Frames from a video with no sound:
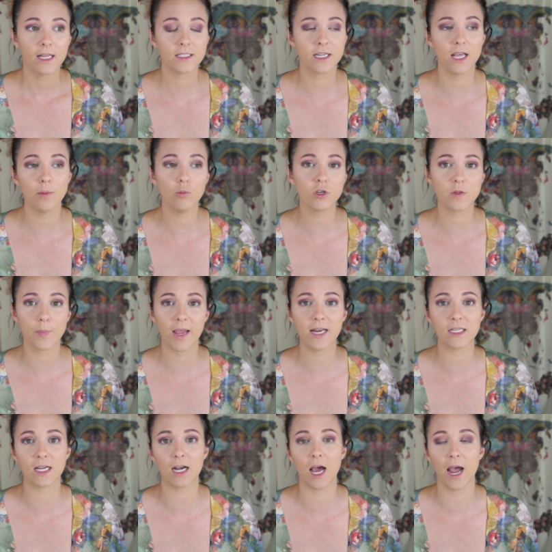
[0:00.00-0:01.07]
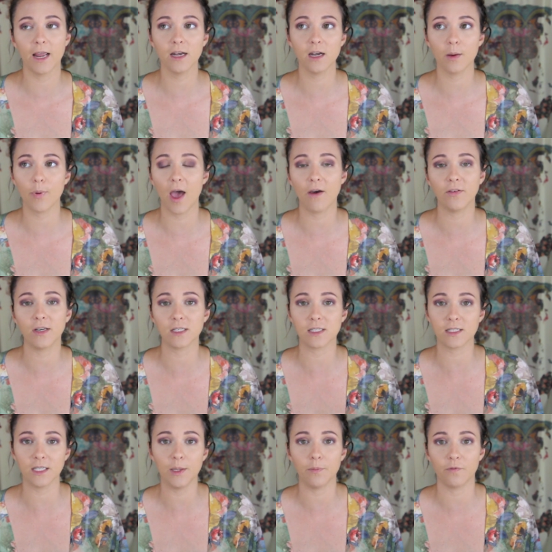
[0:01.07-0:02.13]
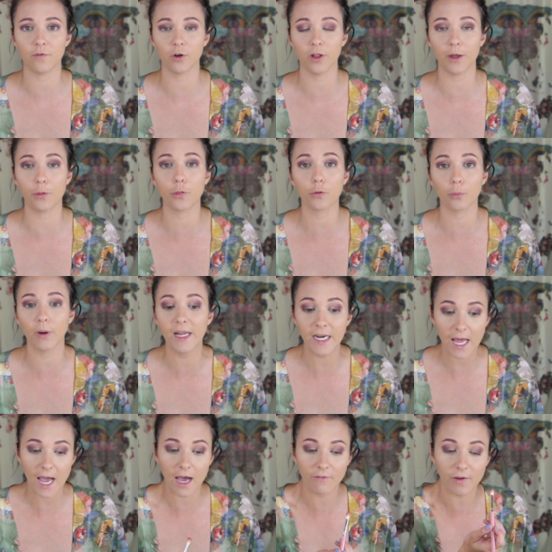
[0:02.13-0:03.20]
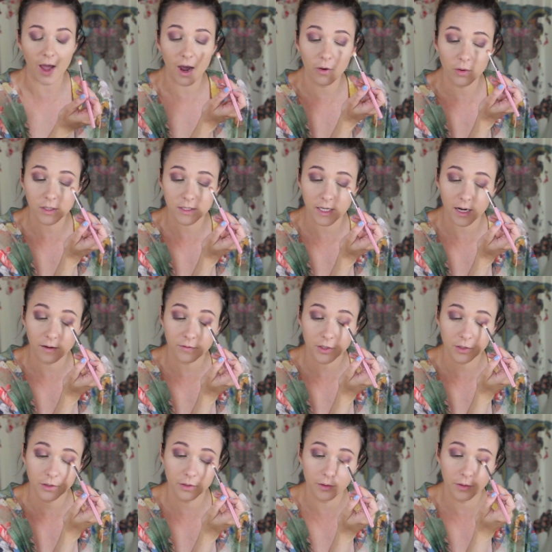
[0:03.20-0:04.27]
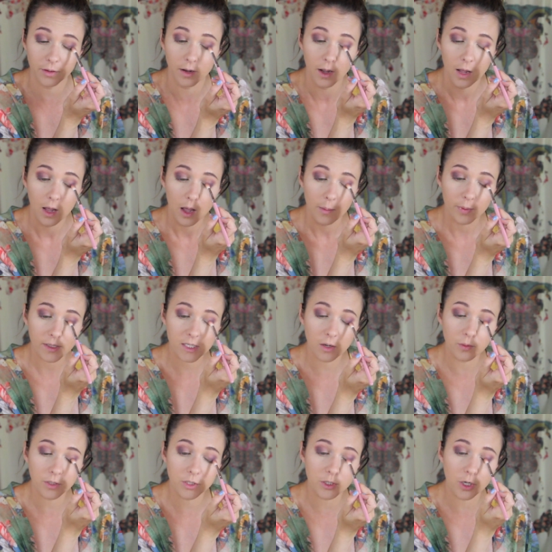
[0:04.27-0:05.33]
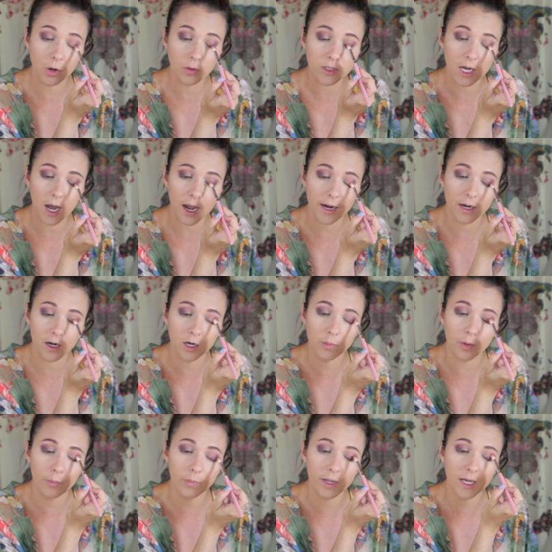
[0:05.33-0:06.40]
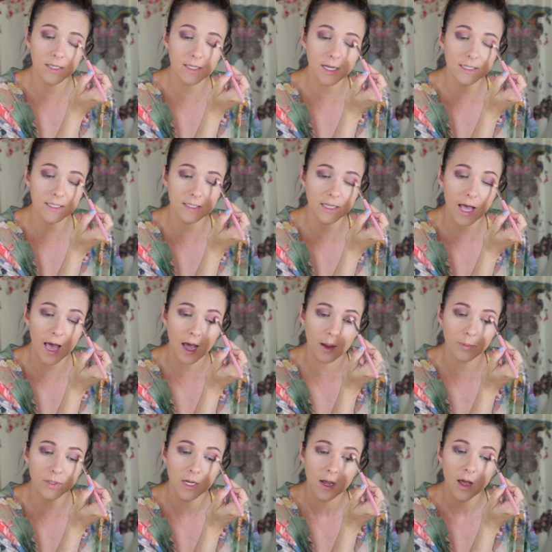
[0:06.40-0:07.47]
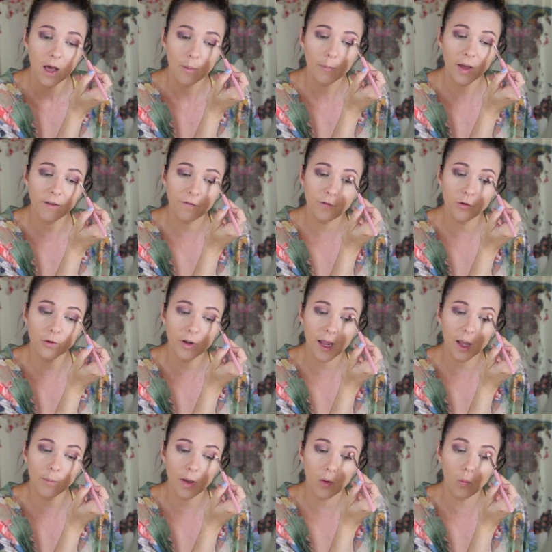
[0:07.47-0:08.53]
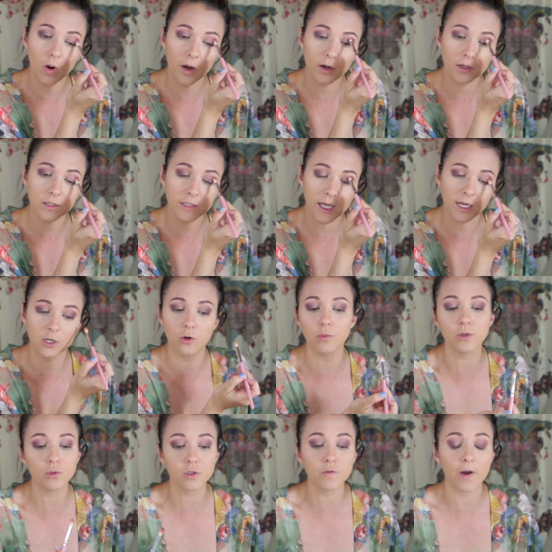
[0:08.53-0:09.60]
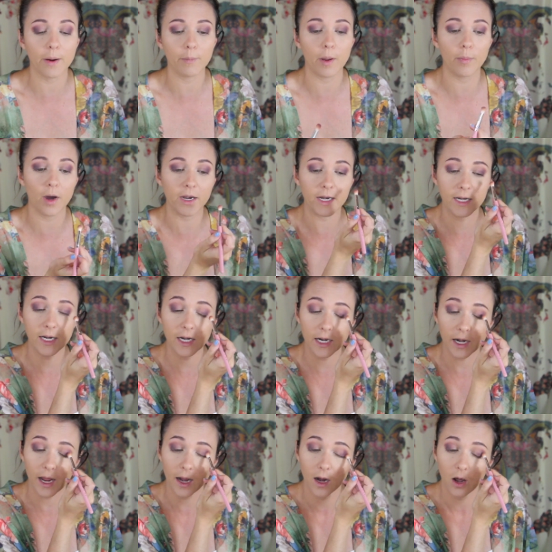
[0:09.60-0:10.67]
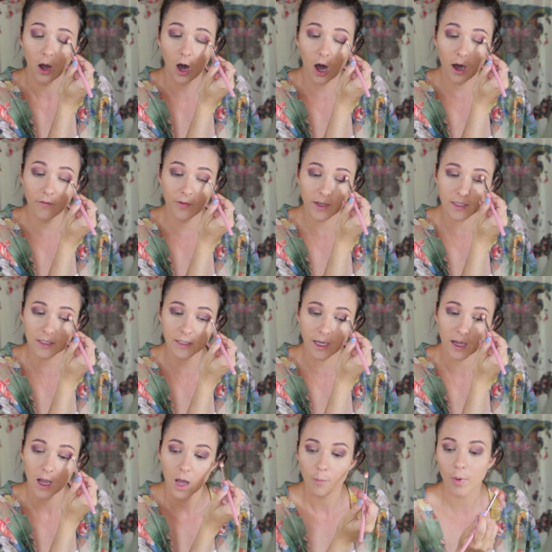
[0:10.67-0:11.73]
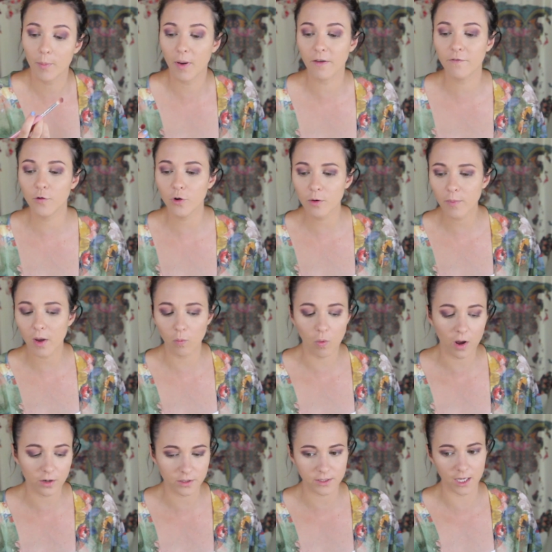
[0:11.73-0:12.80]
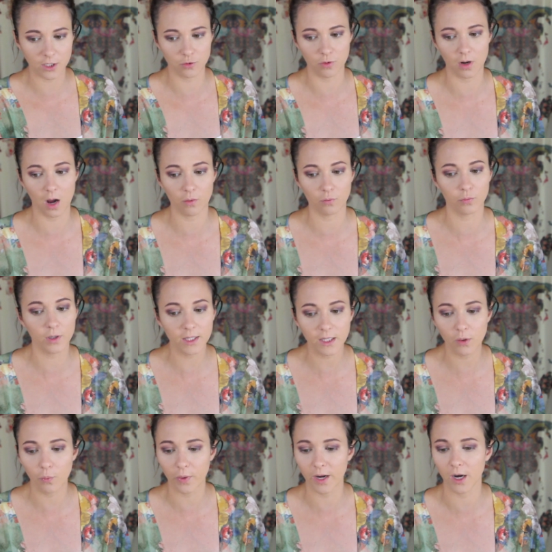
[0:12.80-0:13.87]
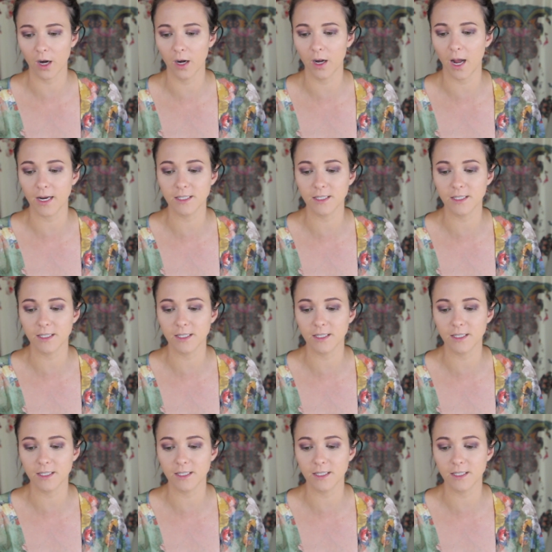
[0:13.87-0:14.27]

Tim was painting and I ended up having to sleep for like three and a half hours that afternoon because I was so tired, but because I slept, my food and my water schedule, which was fine, my body needed it, obviously, but my food and my water schedule got really weird.